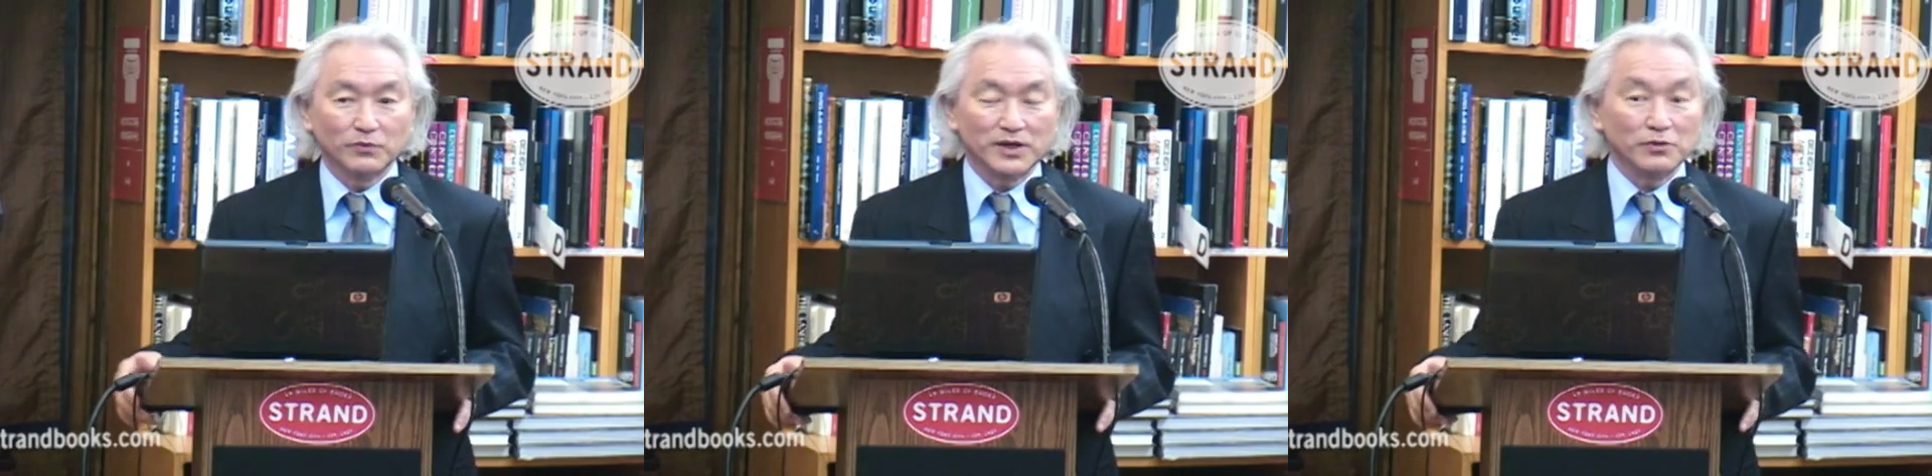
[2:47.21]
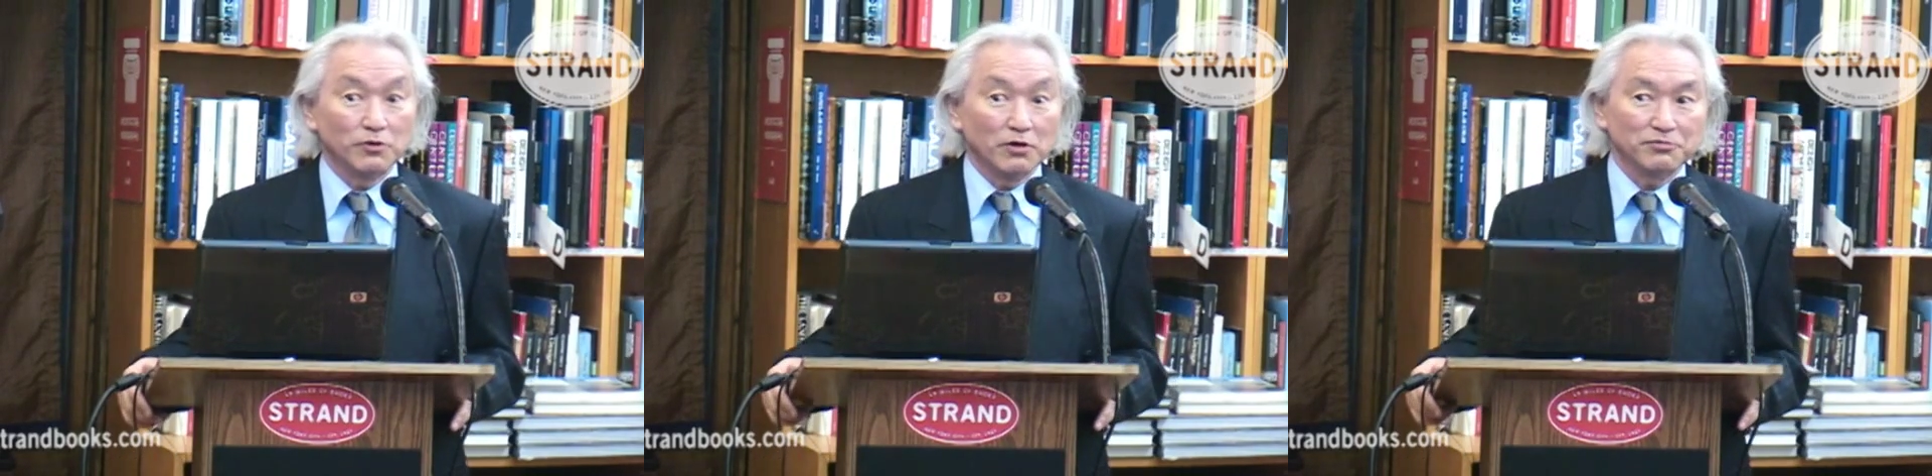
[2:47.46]

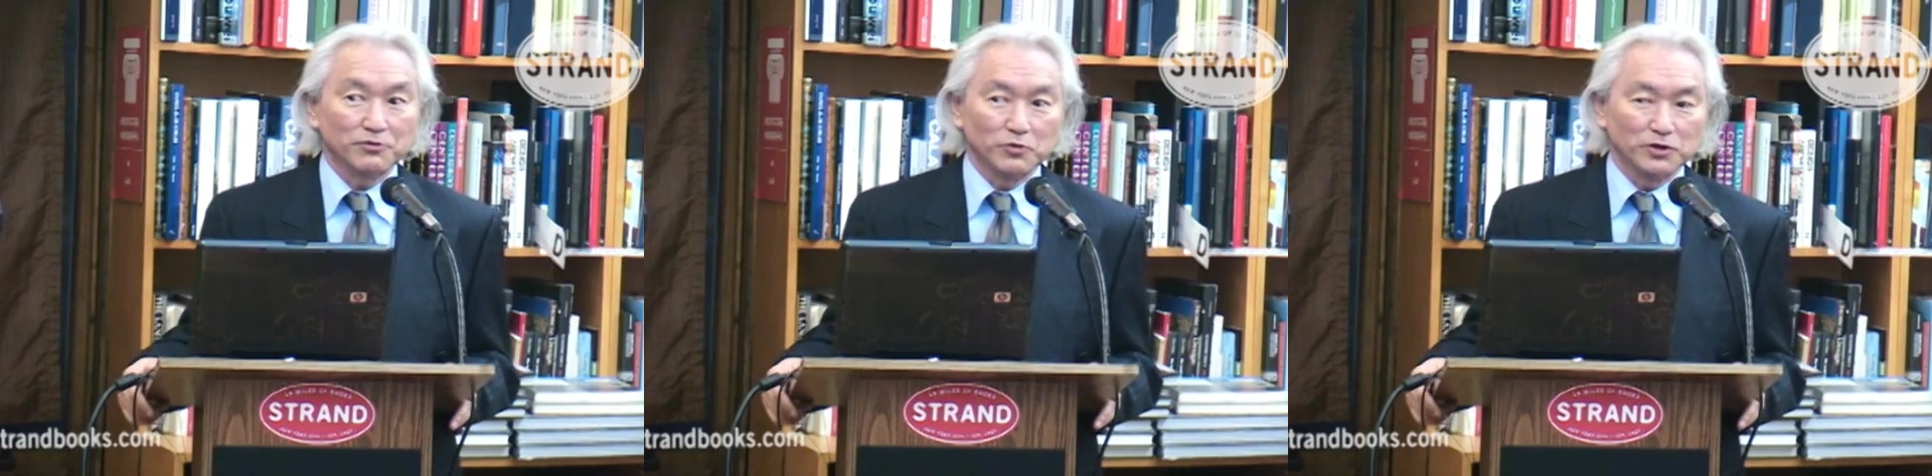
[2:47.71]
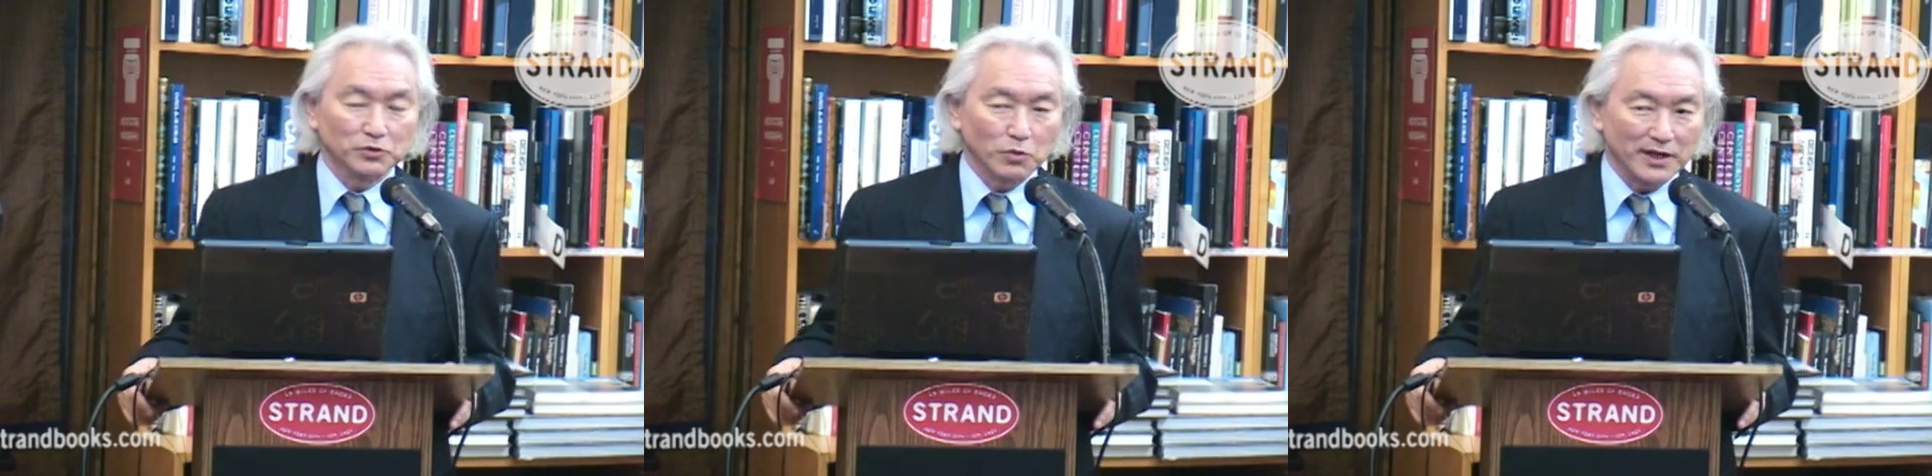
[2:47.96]
We wrote the
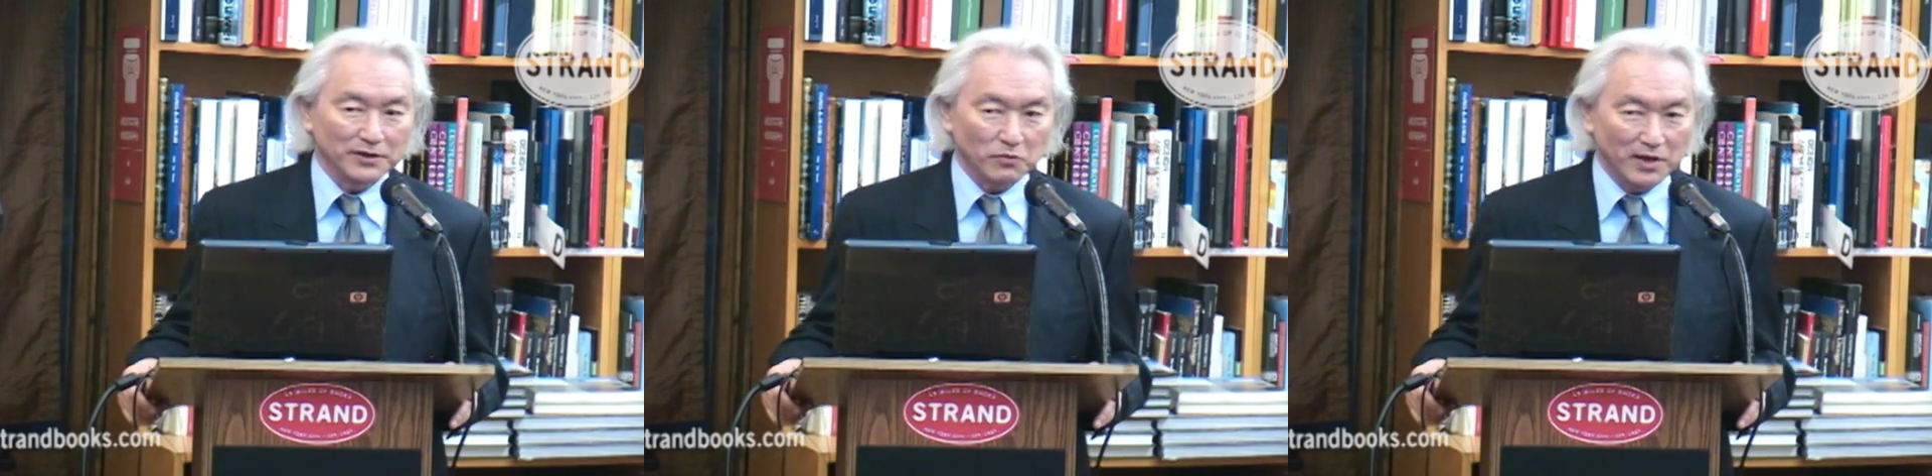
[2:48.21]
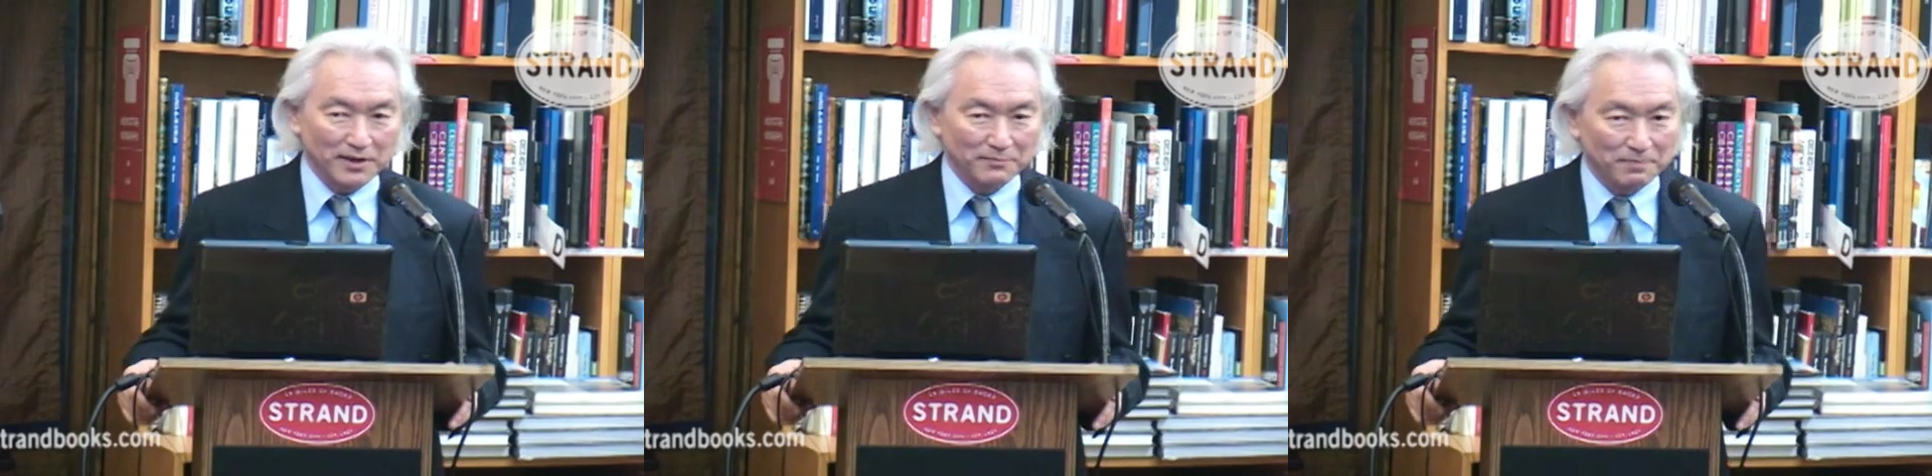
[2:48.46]
World Wide
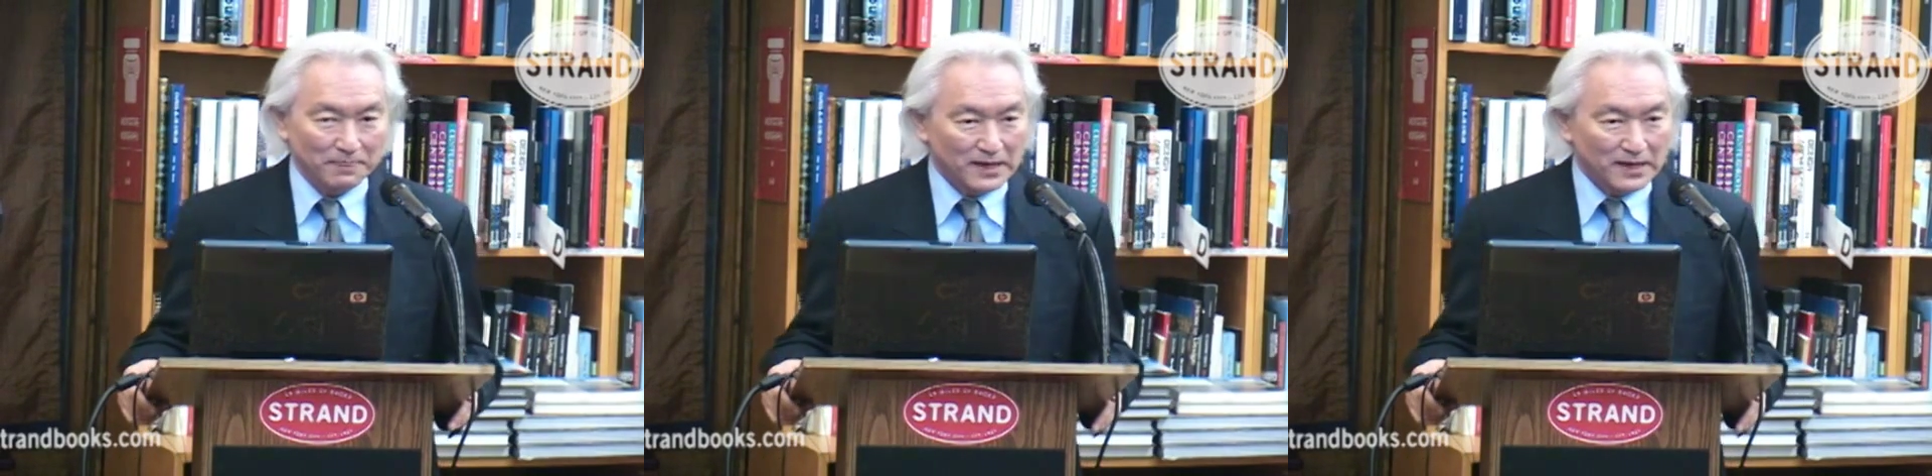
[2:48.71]
Web.